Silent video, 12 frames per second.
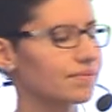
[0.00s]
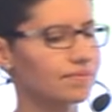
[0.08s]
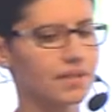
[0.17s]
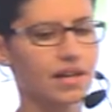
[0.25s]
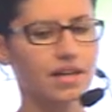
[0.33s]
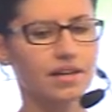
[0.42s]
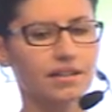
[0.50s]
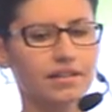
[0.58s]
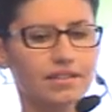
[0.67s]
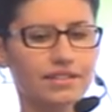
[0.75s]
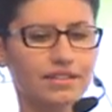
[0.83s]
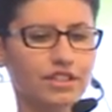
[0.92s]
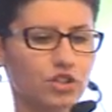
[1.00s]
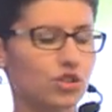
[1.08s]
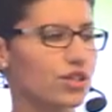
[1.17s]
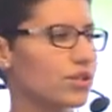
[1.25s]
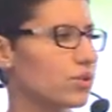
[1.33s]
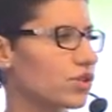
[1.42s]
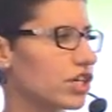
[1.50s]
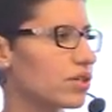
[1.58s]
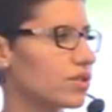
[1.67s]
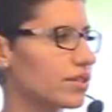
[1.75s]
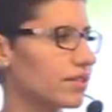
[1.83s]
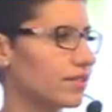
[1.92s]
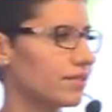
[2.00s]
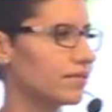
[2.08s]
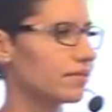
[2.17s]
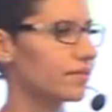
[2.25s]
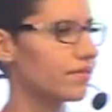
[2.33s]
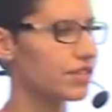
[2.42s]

and we want Elasticsearch